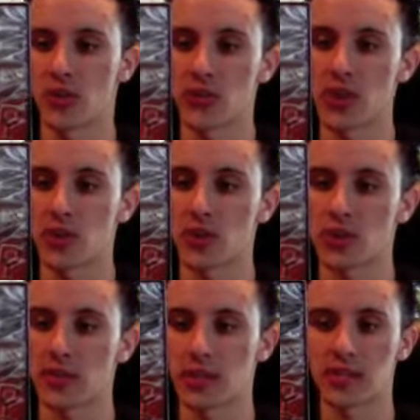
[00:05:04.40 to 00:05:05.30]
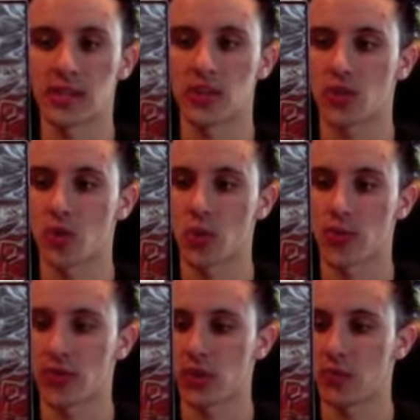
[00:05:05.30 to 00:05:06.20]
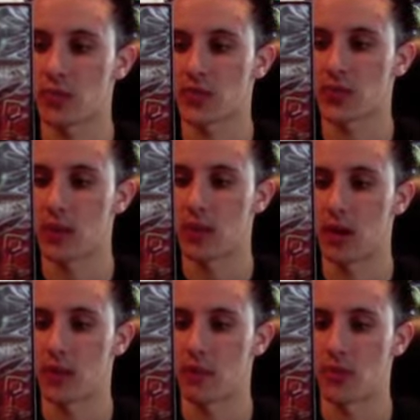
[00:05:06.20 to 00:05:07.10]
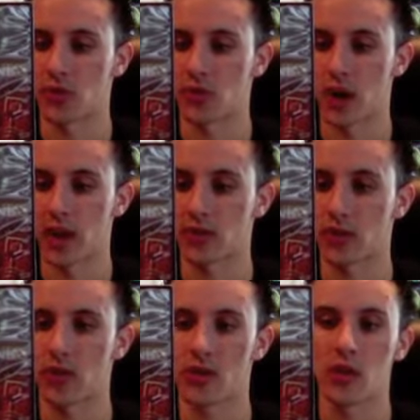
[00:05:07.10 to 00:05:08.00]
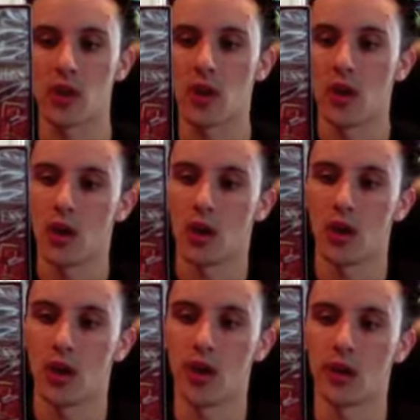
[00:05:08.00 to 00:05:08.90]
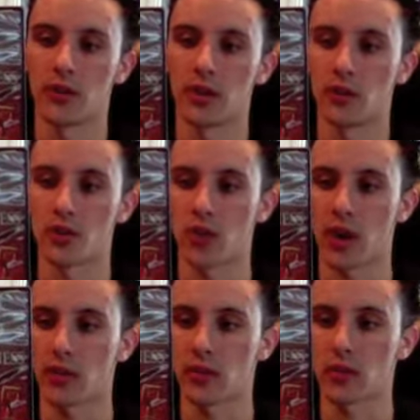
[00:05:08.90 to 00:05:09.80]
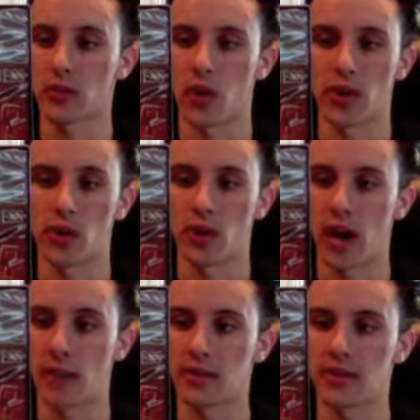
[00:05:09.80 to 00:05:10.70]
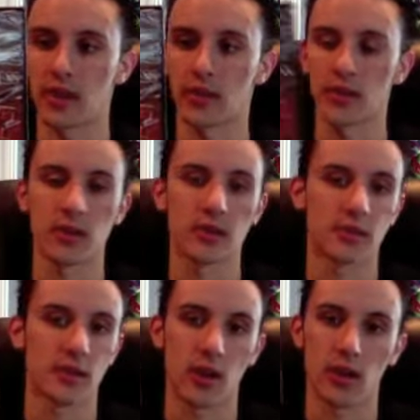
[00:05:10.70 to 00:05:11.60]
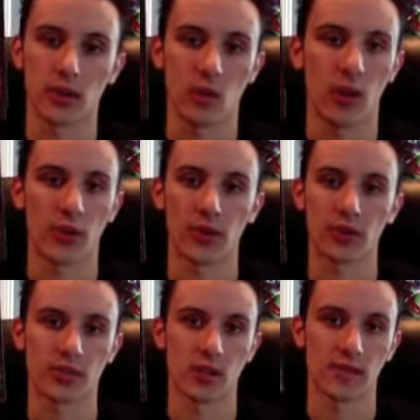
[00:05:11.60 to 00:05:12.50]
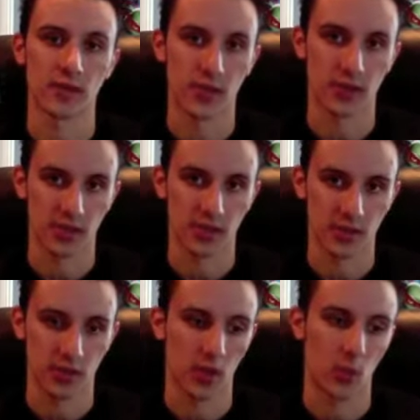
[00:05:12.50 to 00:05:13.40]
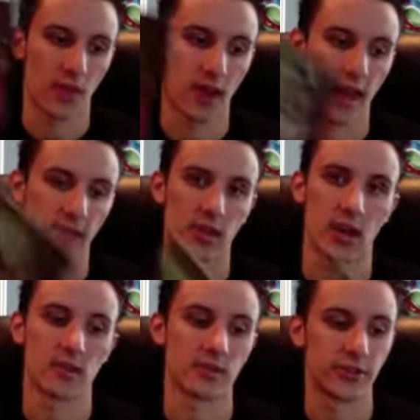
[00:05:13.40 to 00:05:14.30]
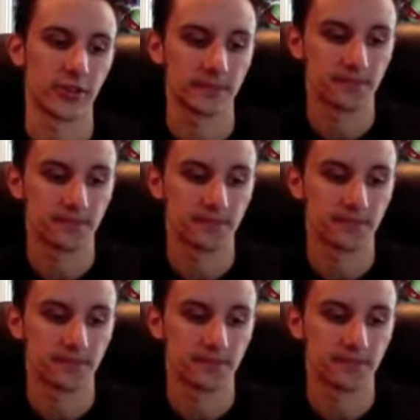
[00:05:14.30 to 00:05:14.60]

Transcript: features, 6 short films from the director, trailers, audio commentaries, all the good stuff. So this is one that I haven't gotten to.